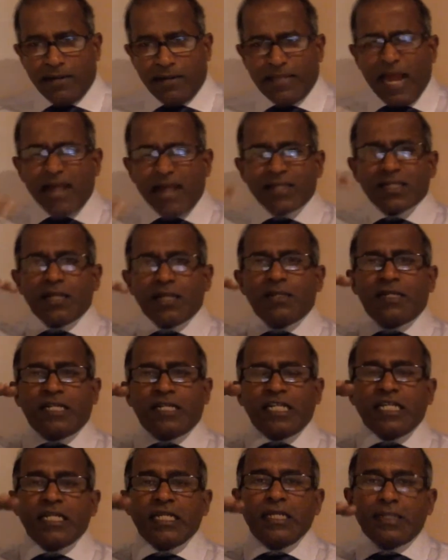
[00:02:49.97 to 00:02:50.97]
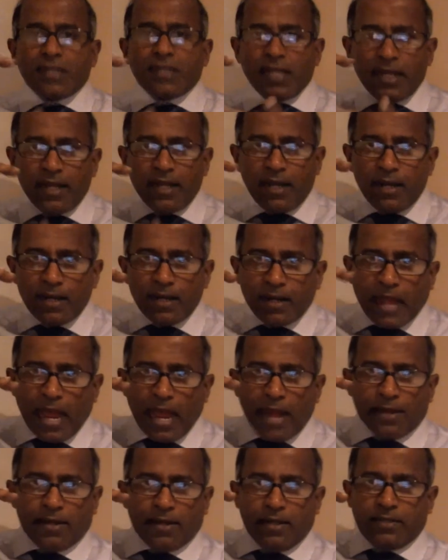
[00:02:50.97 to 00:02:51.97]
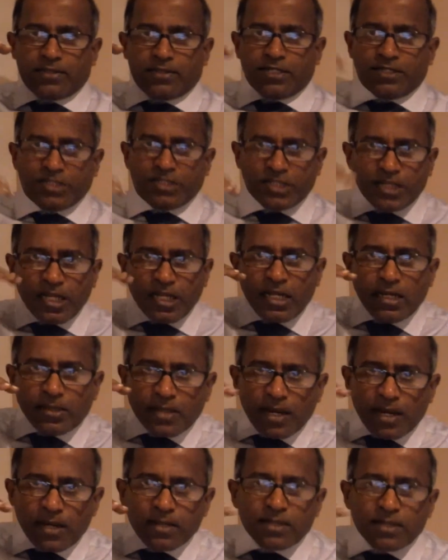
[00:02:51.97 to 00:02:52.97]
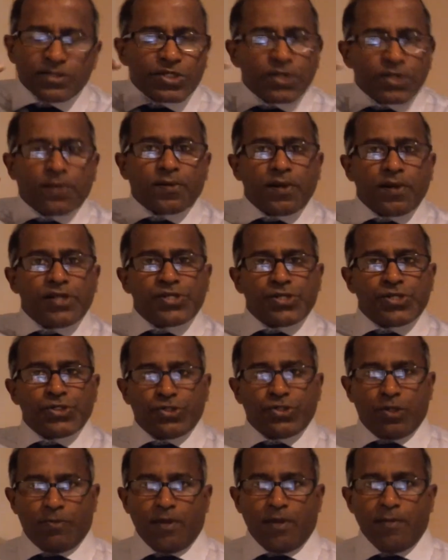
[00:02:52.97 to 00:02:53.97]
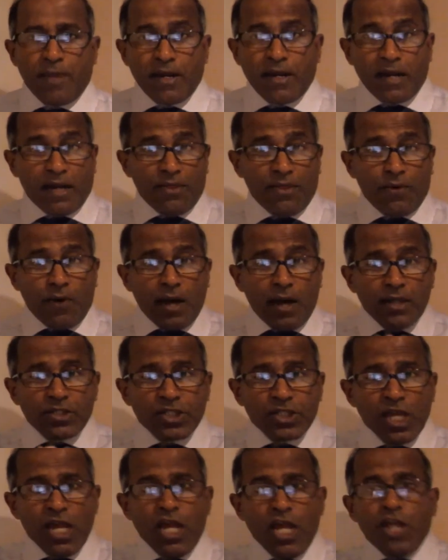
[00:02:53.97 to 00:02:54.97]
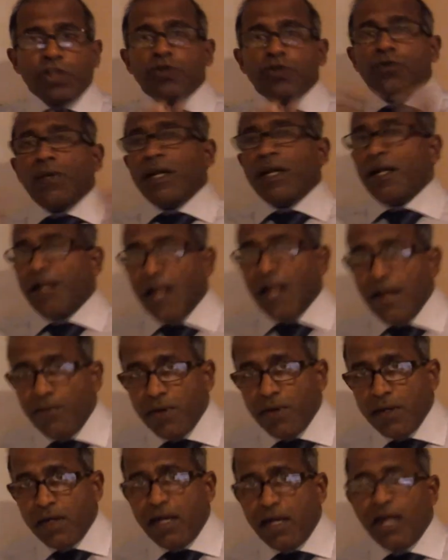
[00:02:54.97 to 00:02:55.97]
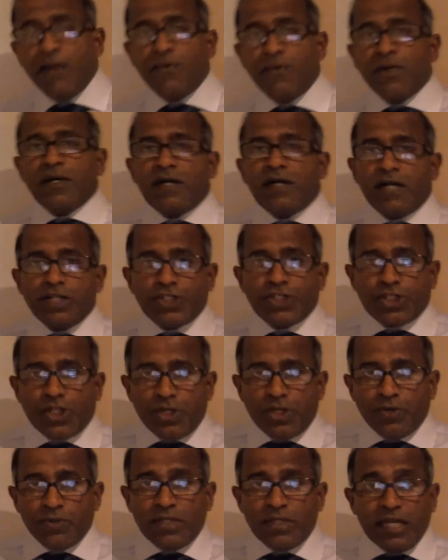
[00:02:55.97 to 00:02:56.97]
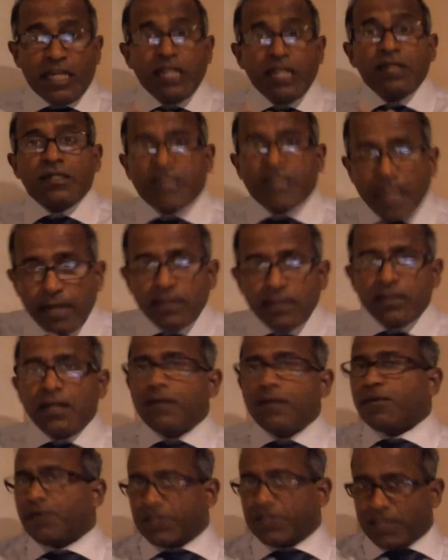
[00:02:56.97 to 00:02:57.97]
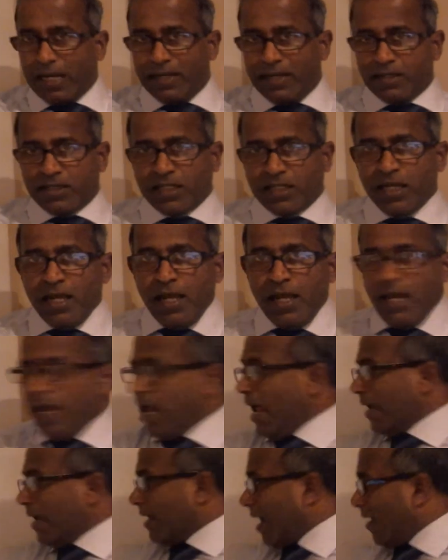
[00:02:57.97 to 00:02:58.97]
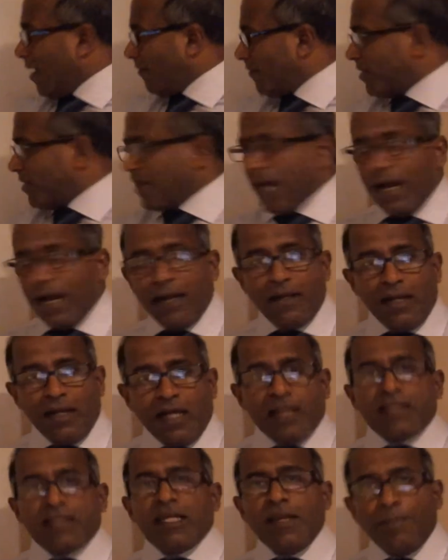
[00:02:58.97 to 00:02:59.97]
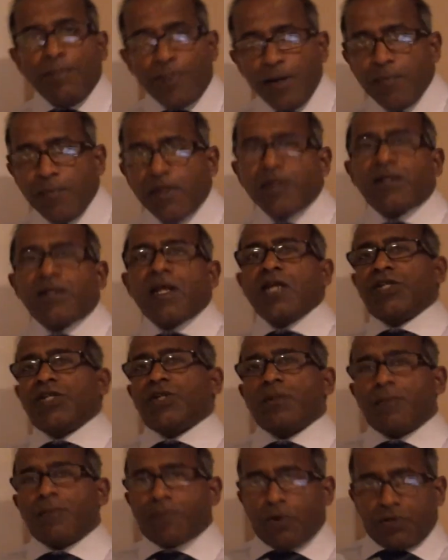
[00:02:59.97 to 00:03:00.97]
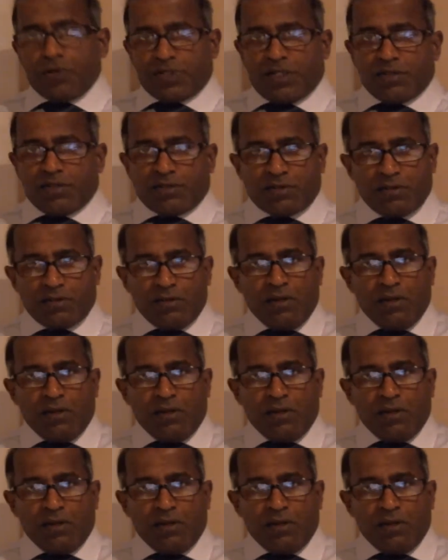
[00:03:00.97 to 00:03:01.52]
That's a detailed analysis, detailed consideration should be made. Otherwise you will never ever achieve the intended results. And after that, the implementation process.